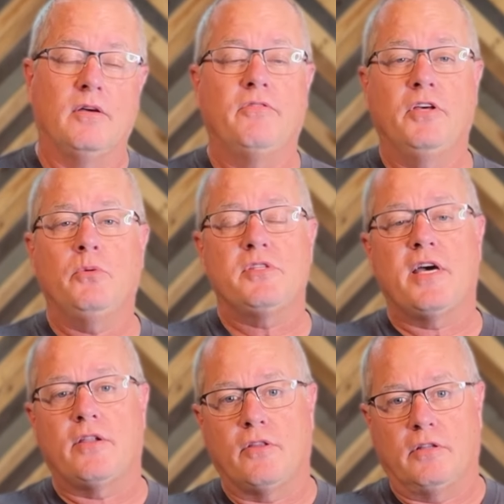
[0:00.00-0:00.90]
Phil was
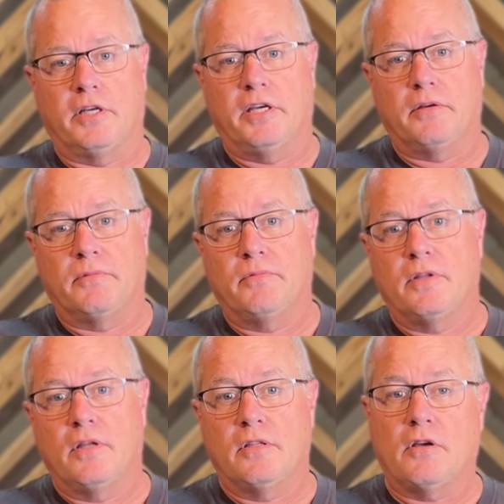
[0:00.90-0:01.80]
out on the lake
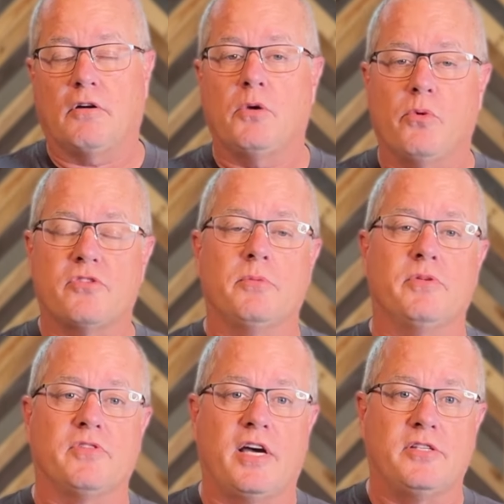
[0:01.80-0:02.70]
talking with some
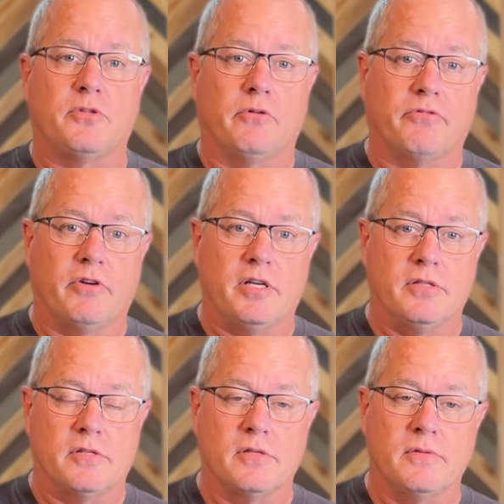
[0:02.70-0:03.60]
of his high school
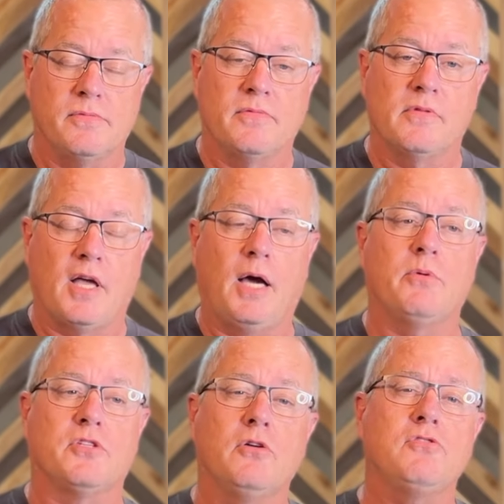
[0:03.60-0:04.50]
friends. I
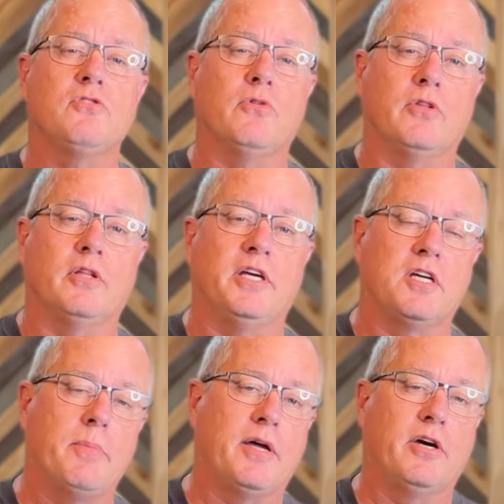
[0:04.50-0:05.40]
was also on the
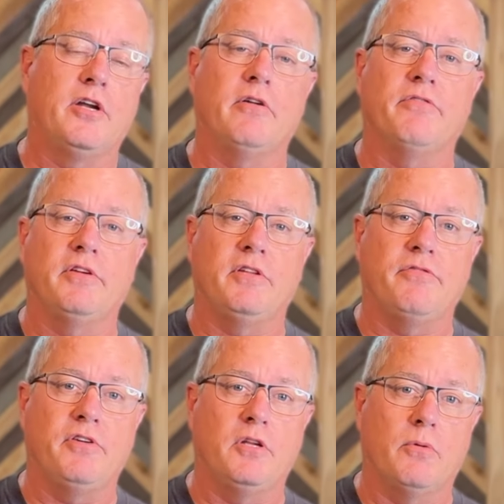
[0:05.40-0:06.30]
lake about 150
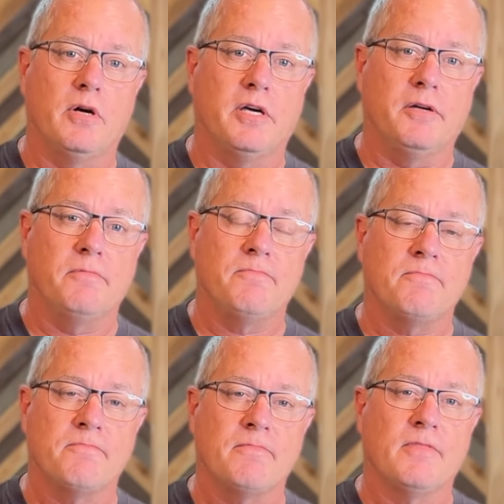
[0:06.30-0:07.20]
feet away
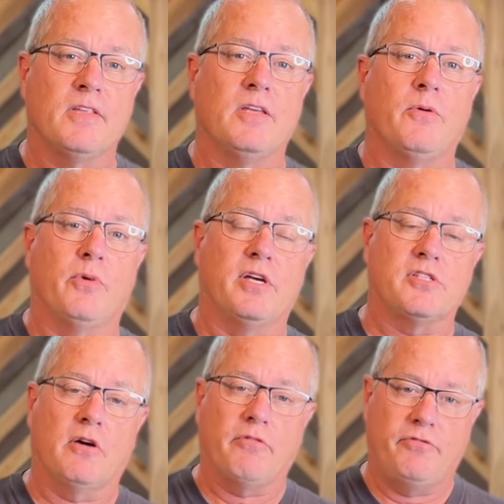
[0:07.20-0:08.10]
when I
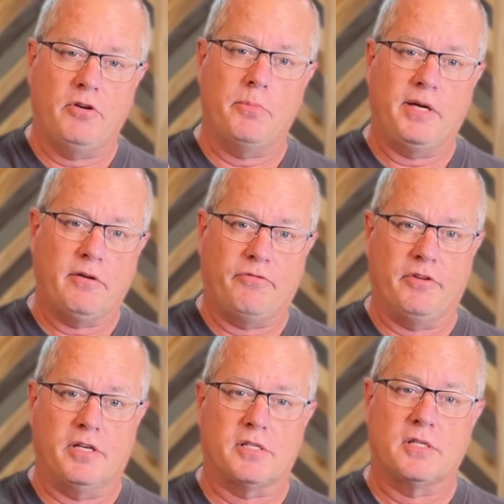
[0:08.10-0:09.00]
saw Phil make a
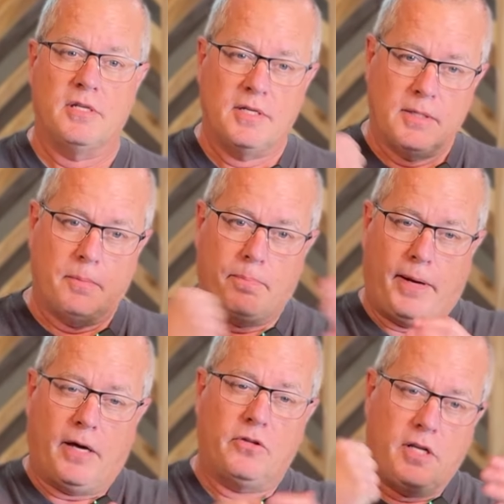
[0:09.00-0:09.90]
fist,
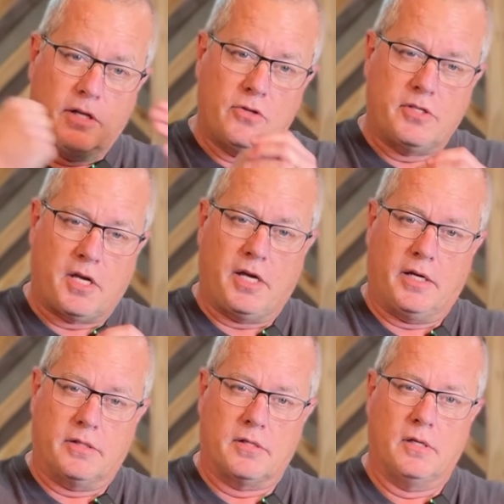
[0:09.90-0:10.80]
pound it into his
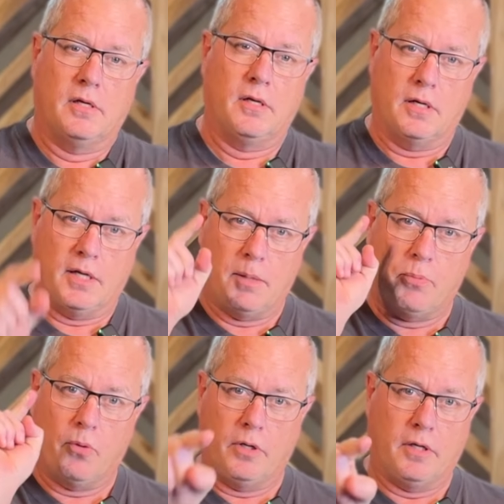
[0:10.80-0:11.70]
hands, and he
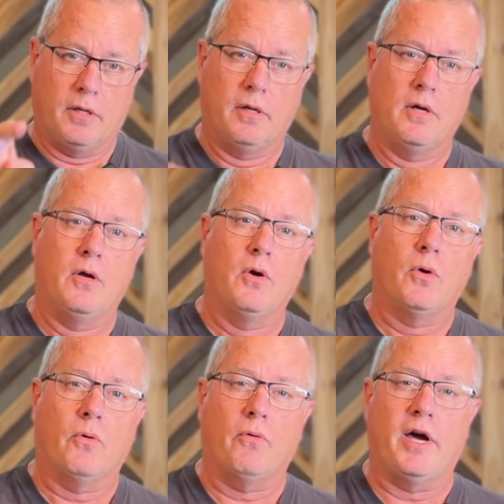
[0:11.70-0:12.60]
pointed
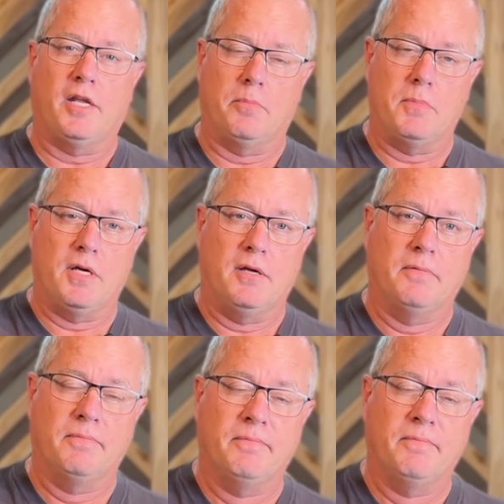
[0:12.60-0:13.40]
right at me.